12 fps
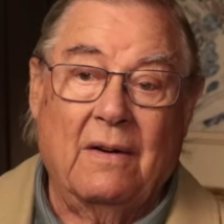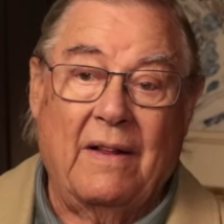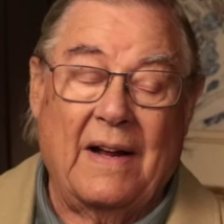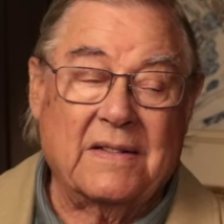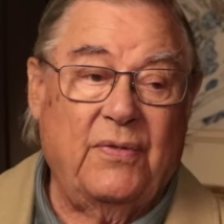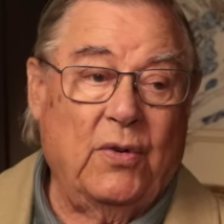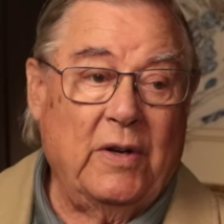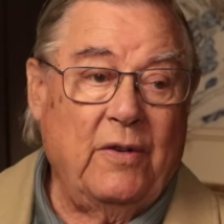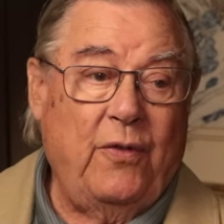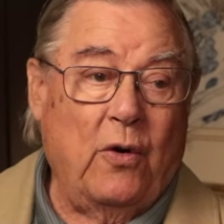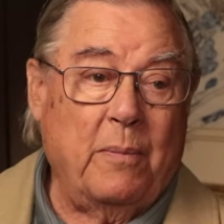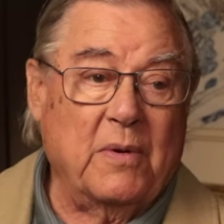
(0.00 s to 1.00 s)
That's
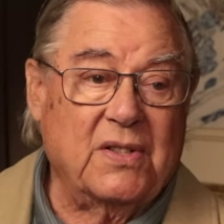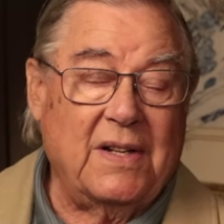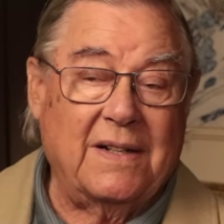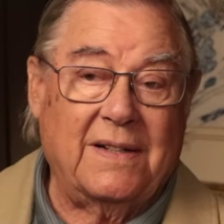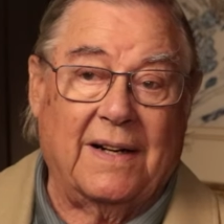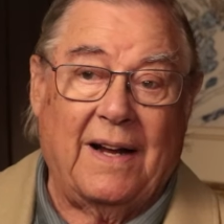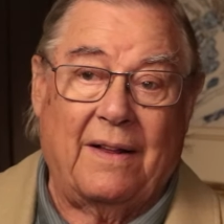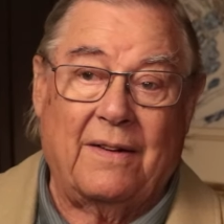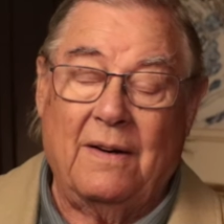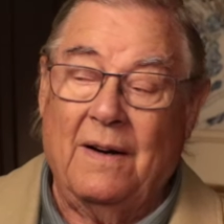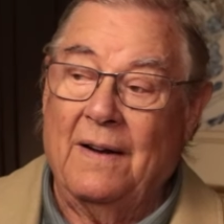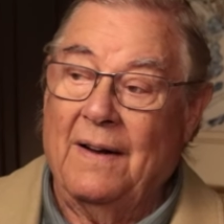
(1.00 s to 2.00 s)
44%
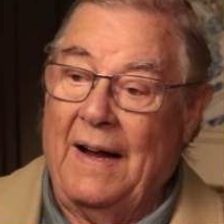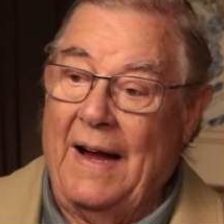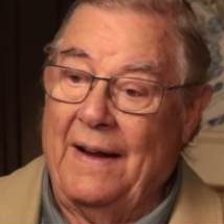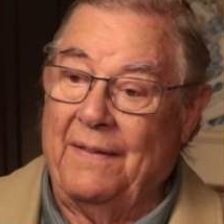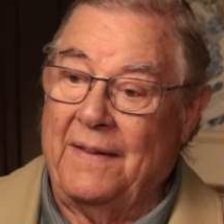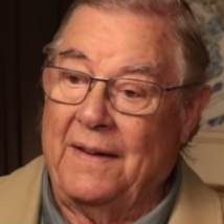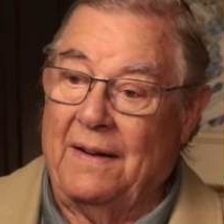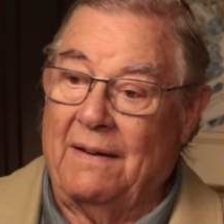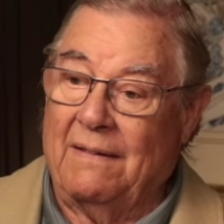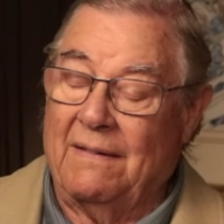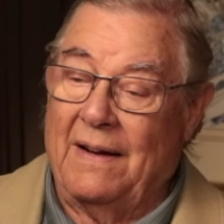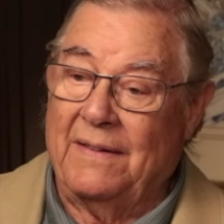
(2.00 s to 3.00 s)
together, and
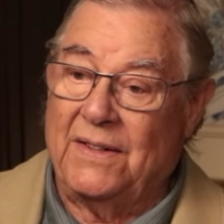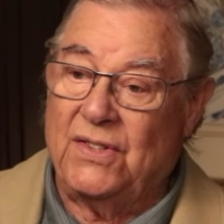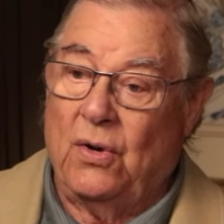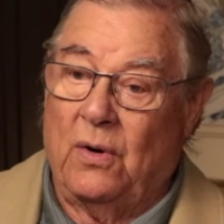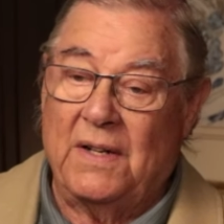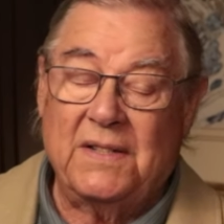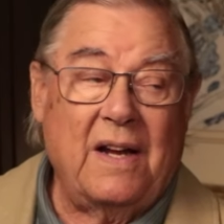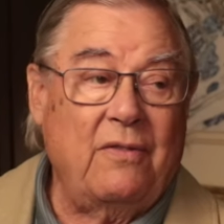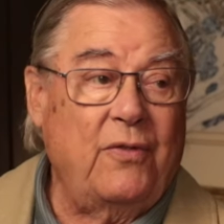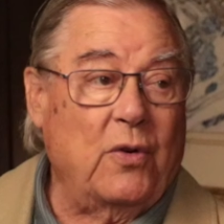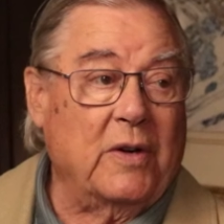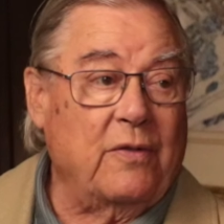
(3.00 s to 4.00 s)
the Tories
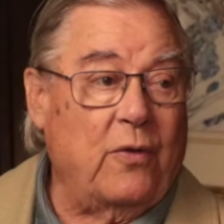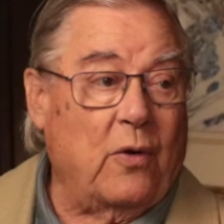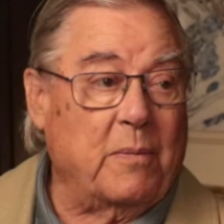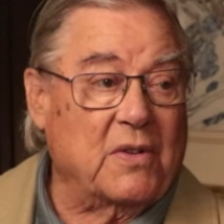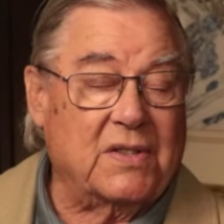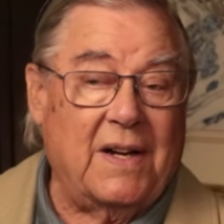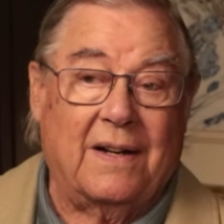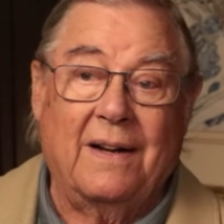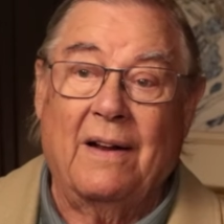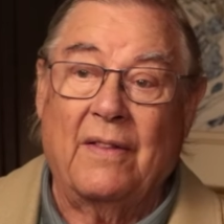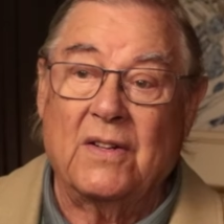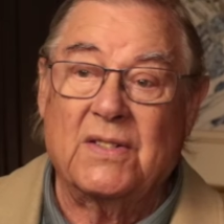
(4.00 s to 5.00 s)
have 44%.
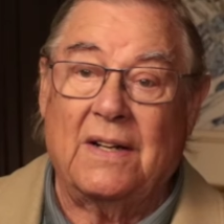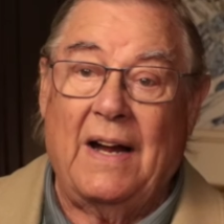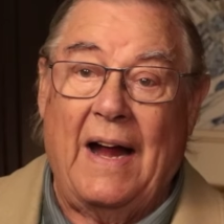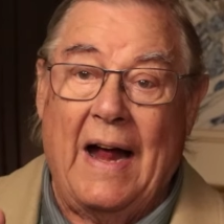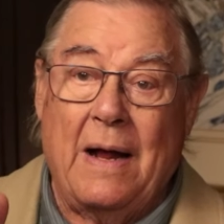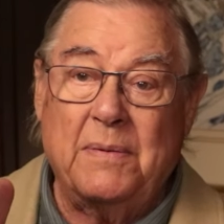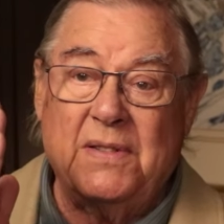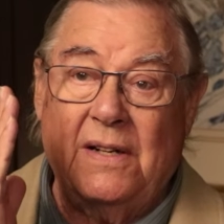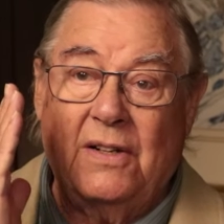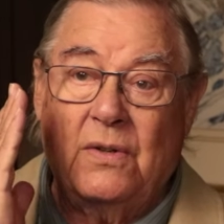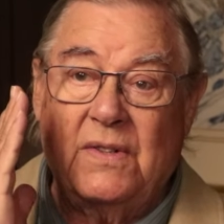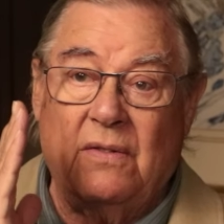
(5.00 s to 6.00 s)
There's an
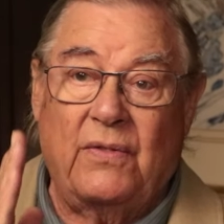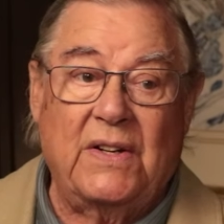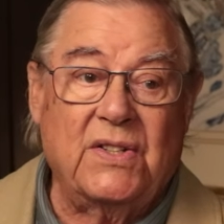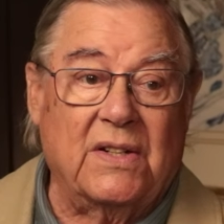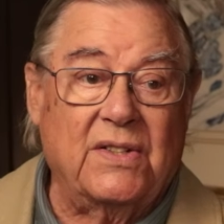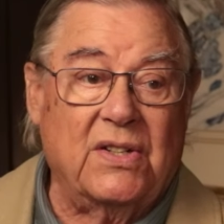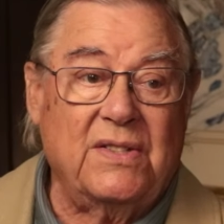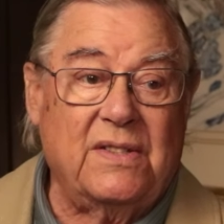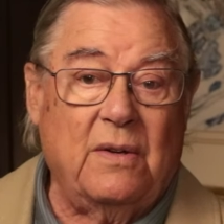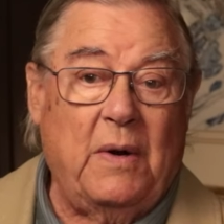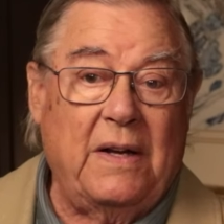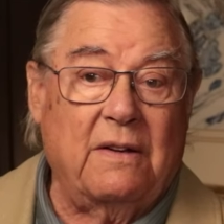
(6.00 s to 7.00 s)
absolute division, just
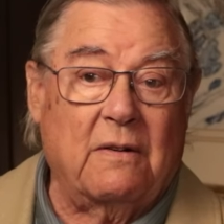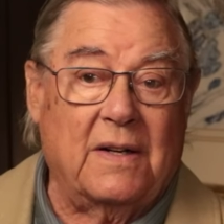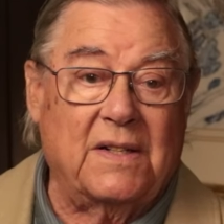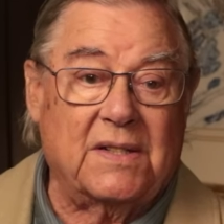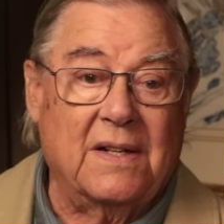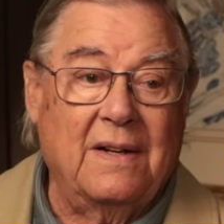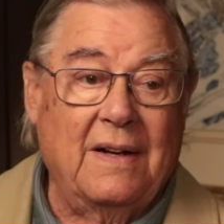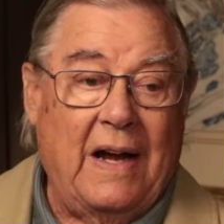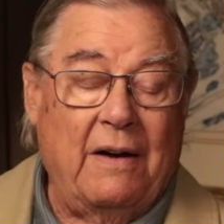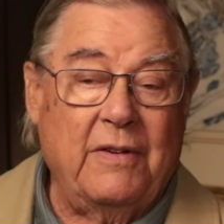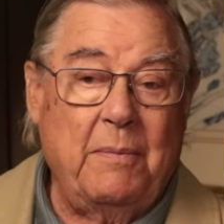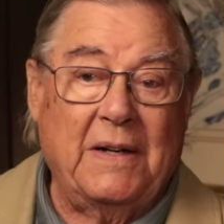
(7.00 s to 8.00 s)
the way there is.
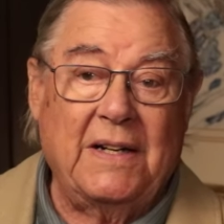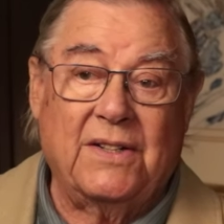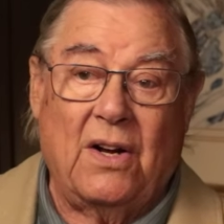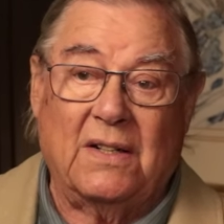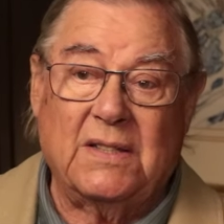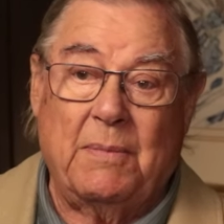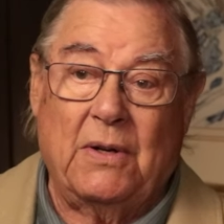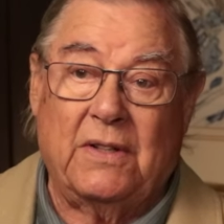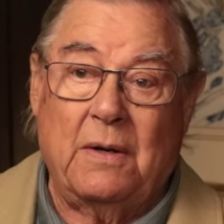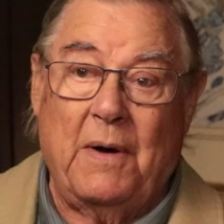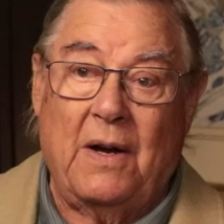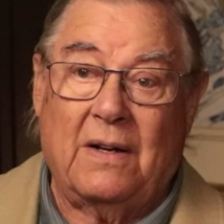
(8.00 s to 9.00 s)
Everybody talks about
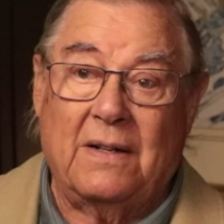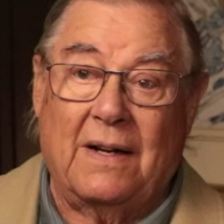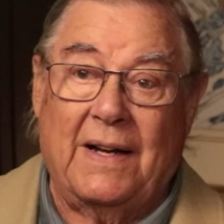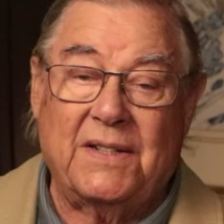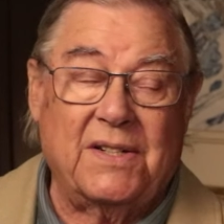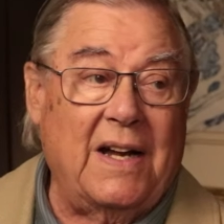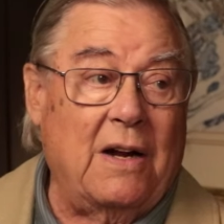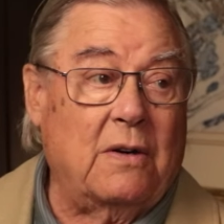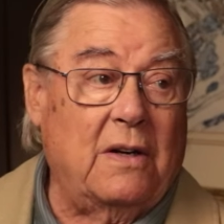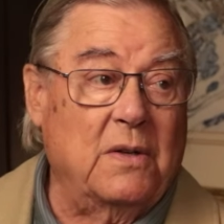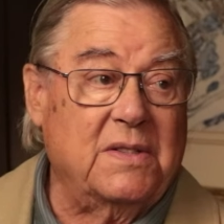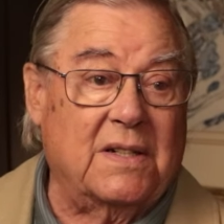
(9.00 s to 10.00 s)
the American election, how
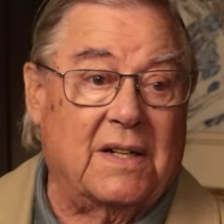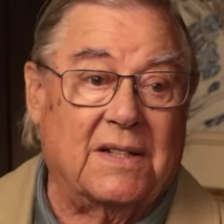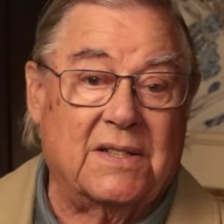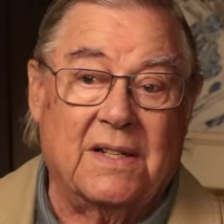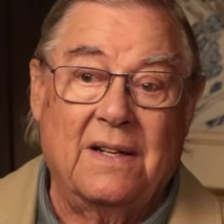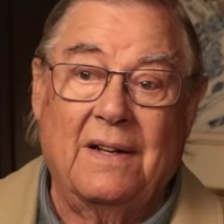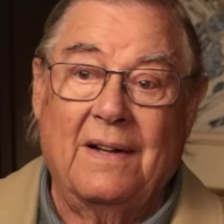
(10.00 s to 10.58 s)
close it is.